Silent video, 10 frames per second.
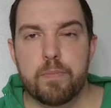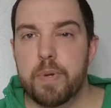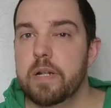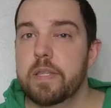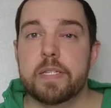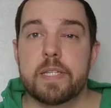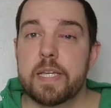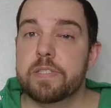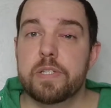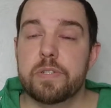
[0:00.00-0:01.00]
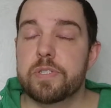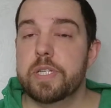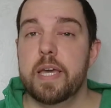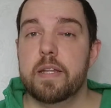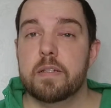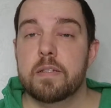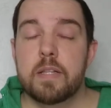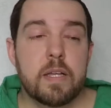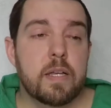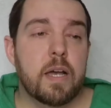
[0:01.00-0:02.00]
better luck next year, Seattle.
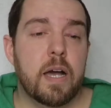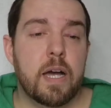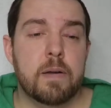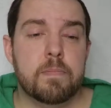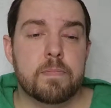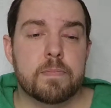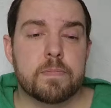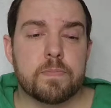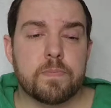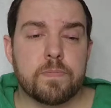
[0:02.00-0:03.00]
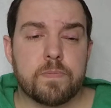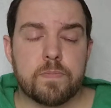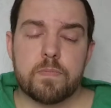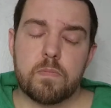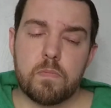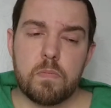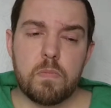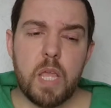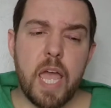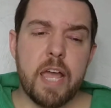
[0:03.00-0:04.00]

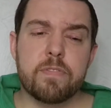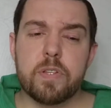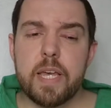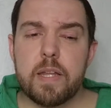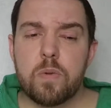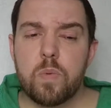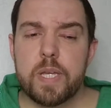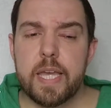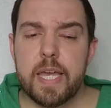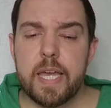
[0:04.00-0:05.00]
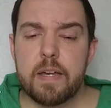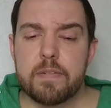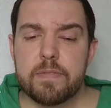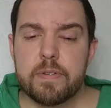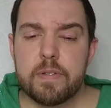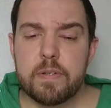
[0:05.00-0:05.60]
After that, we have